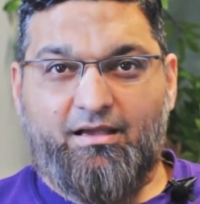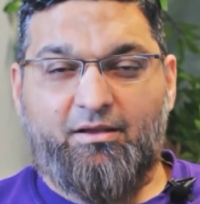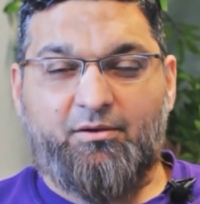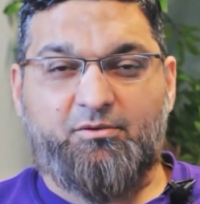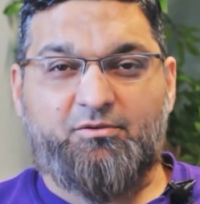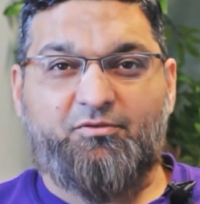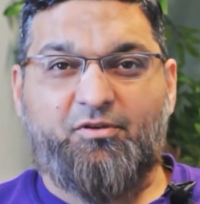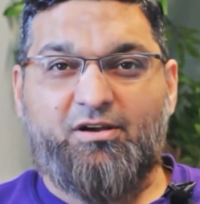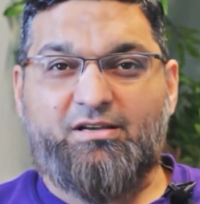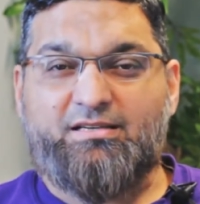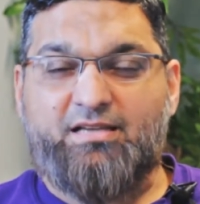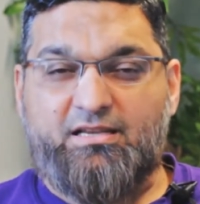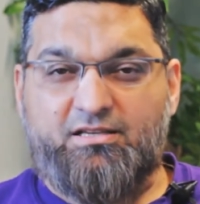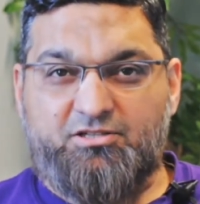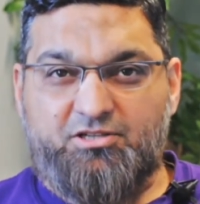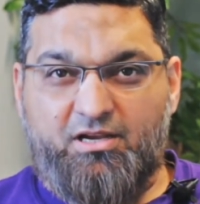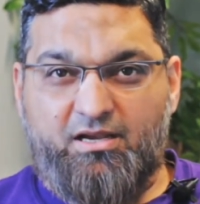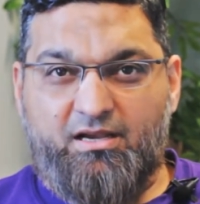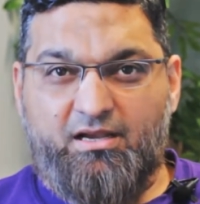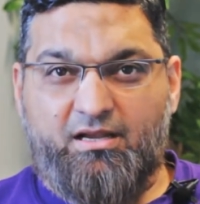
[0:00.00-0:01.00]
It was very
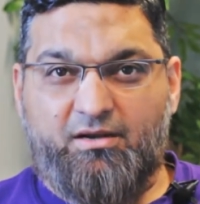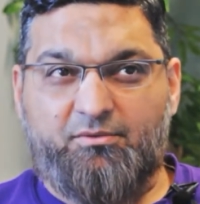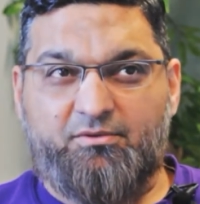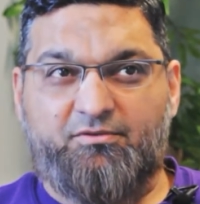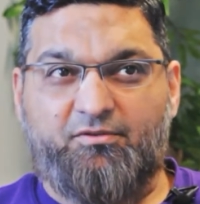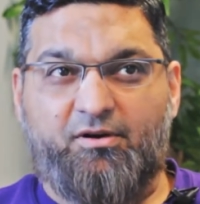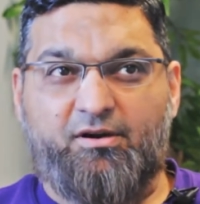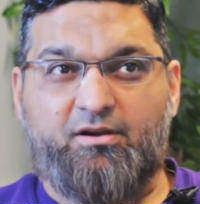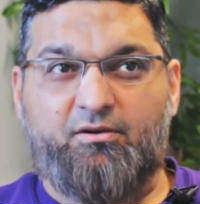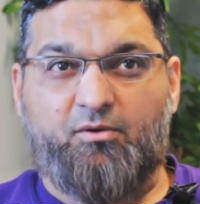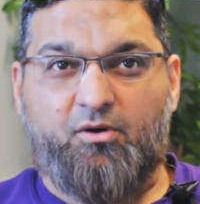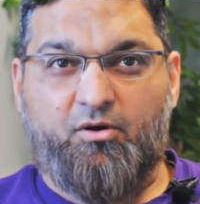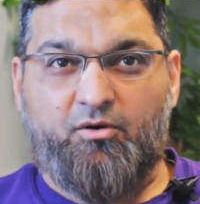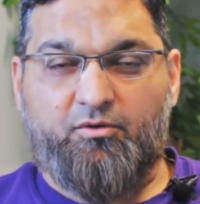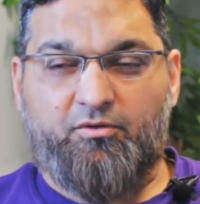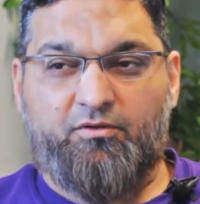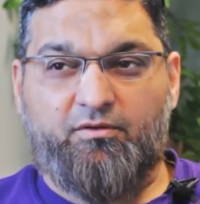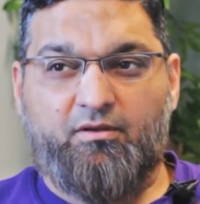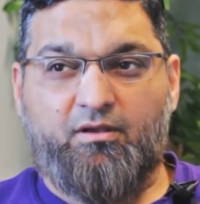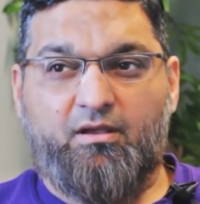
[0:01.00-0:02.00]
dingy, and it was very
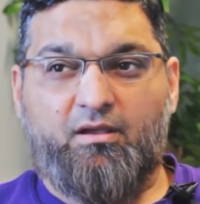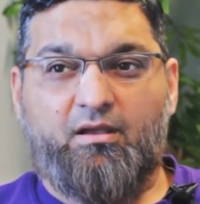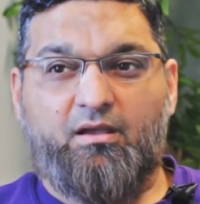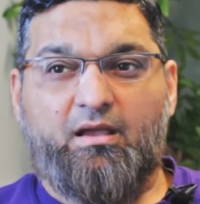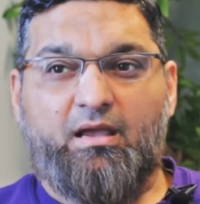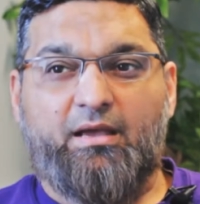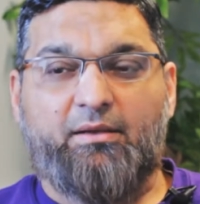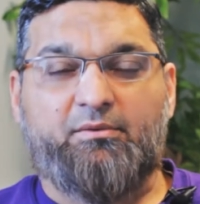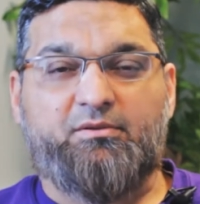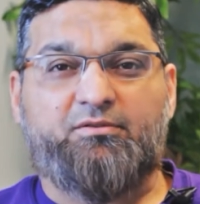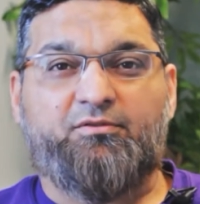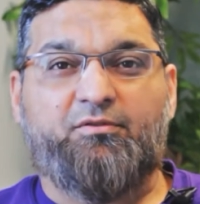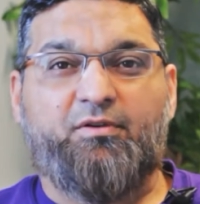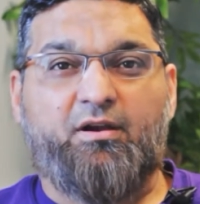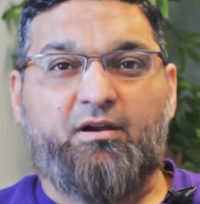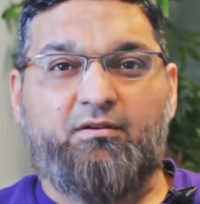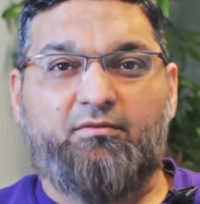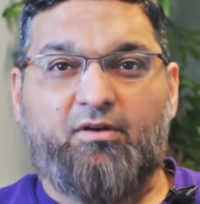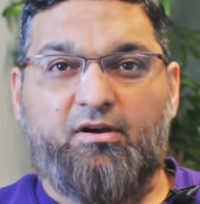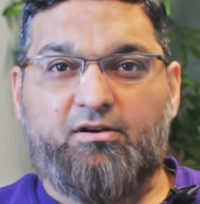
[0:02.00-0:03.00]
gross, and it was
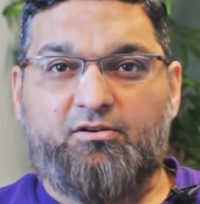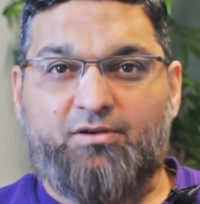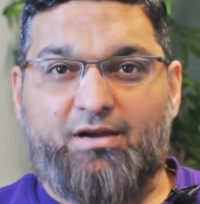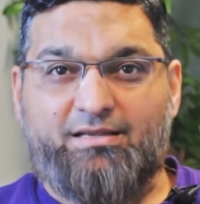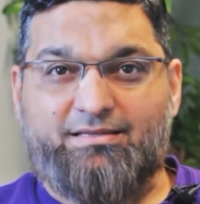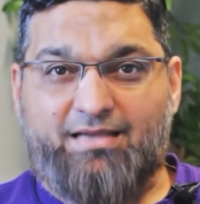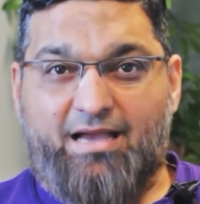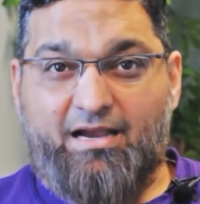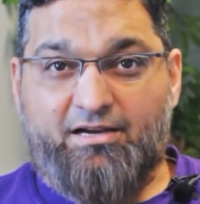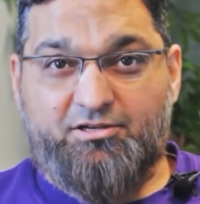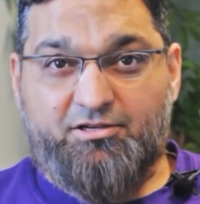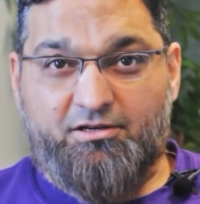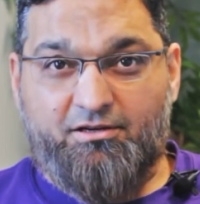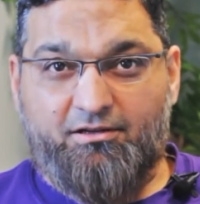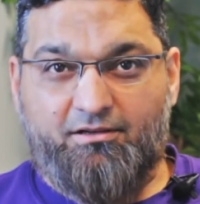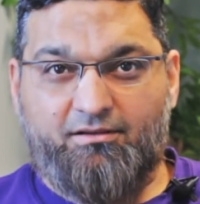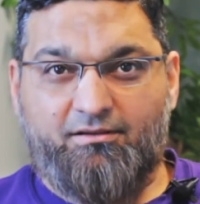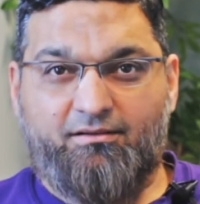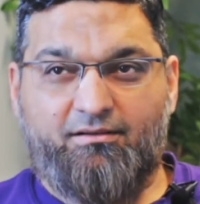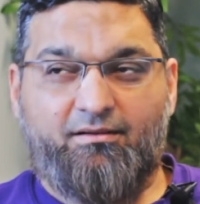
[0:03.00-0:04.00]
very, very
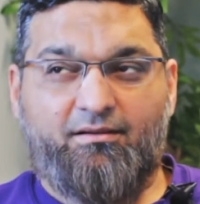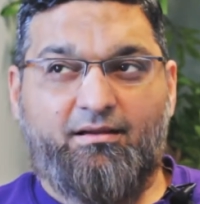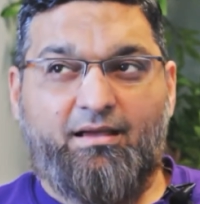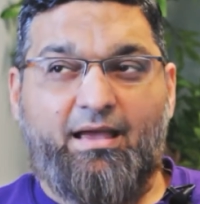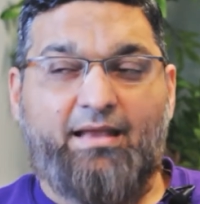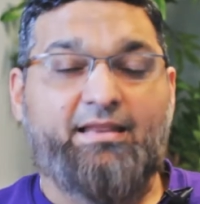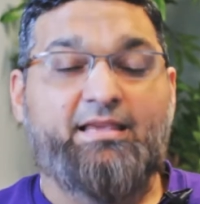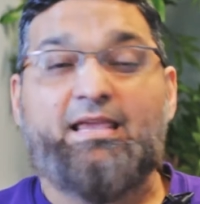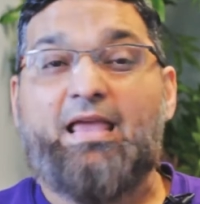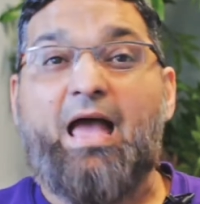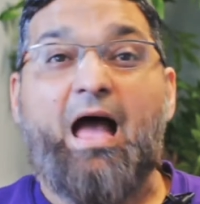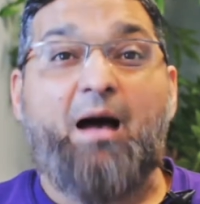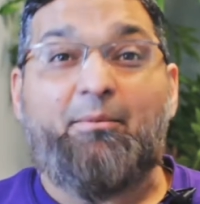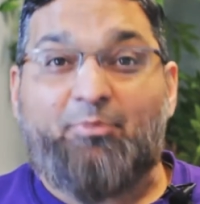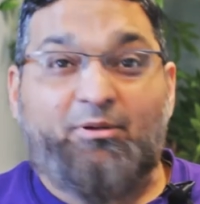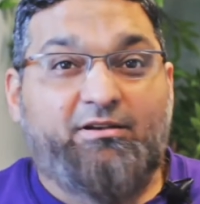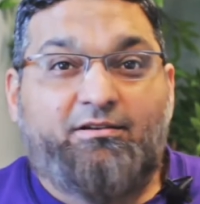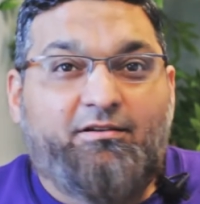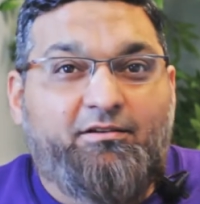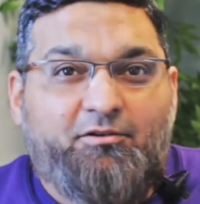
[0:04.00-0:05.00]
transactional. And he
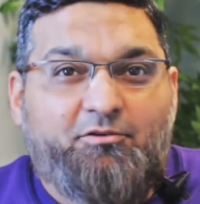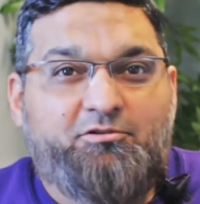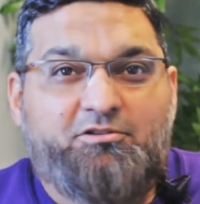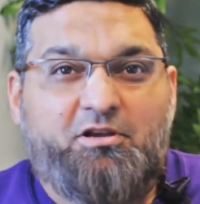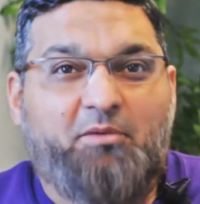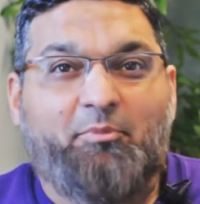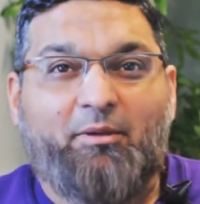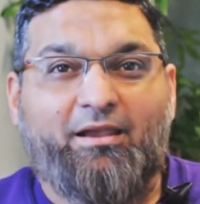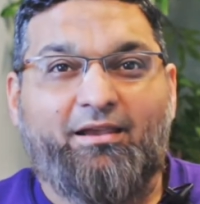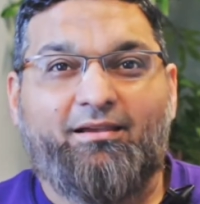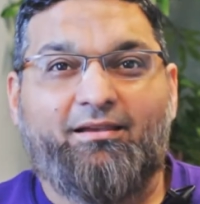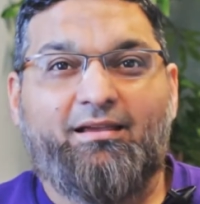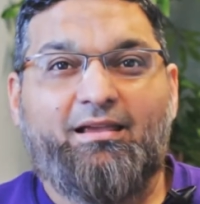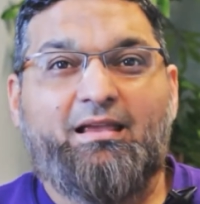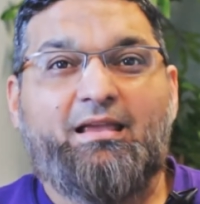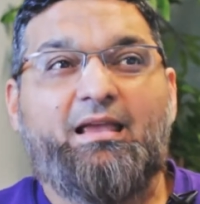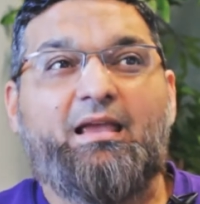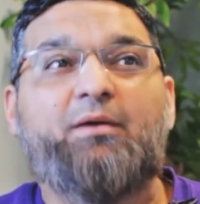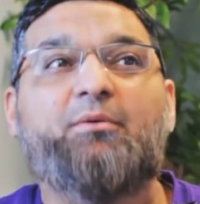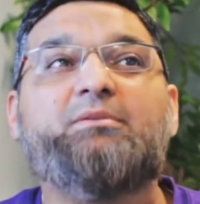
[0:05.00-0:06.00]
happened to do shipping.
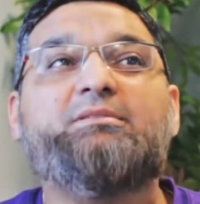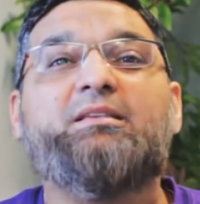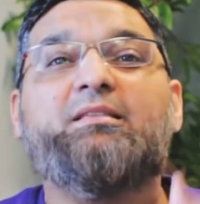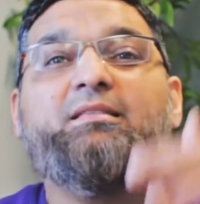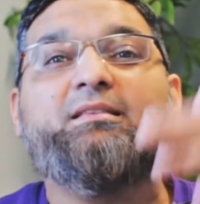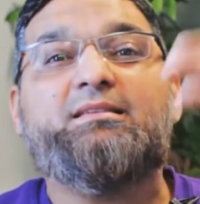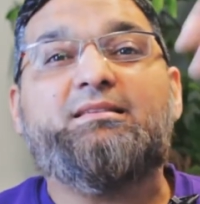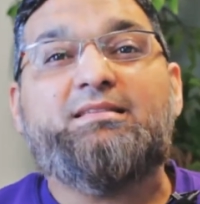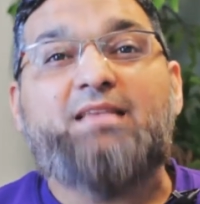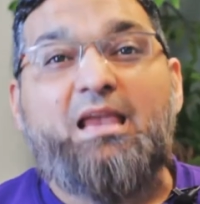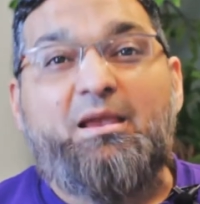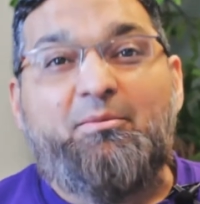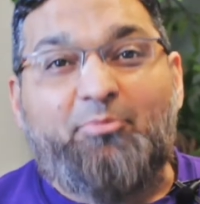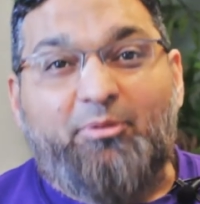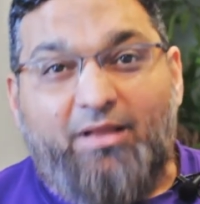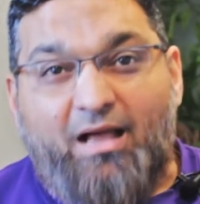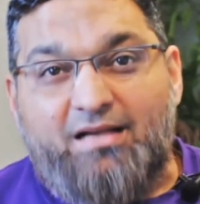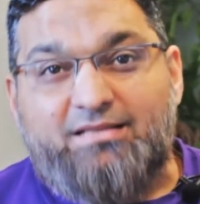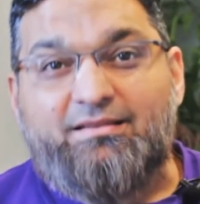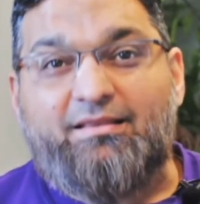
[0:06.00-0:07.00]
It was in the same
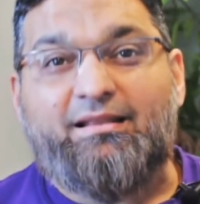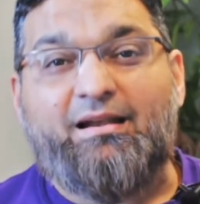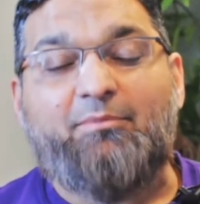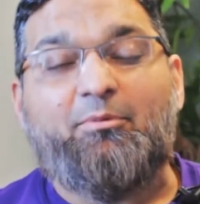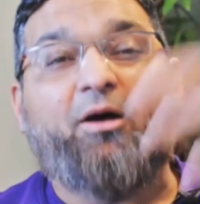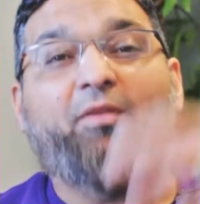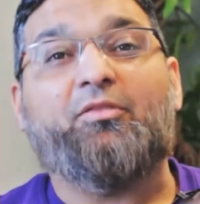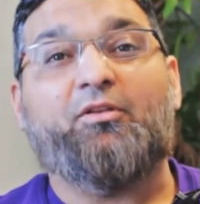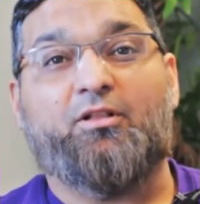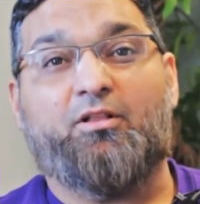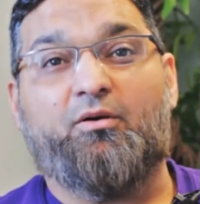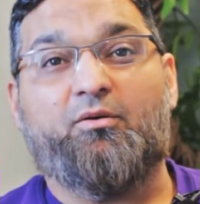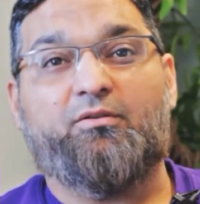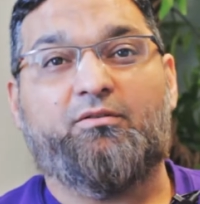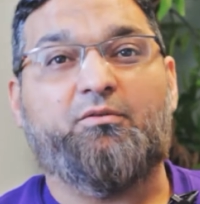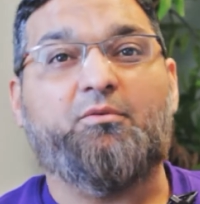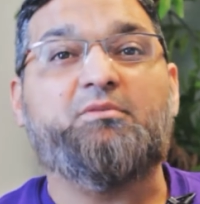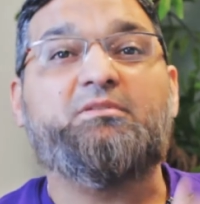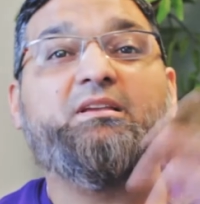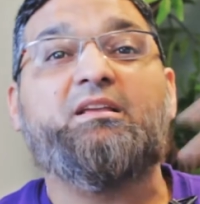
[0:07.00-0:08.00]
plaza that I bought the clothes,
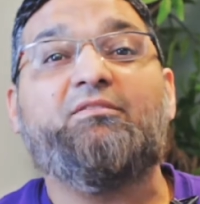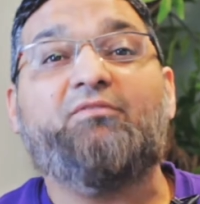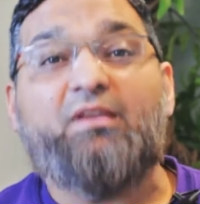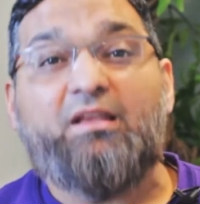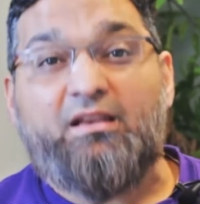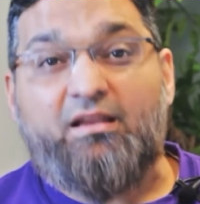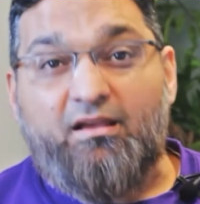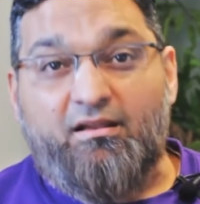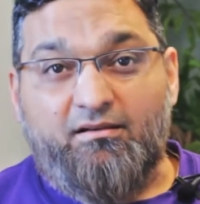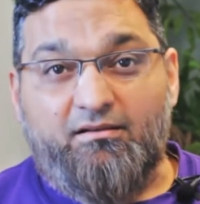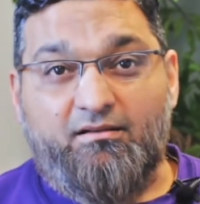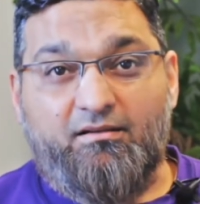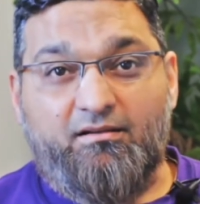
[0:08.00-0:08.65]
so it was convenient.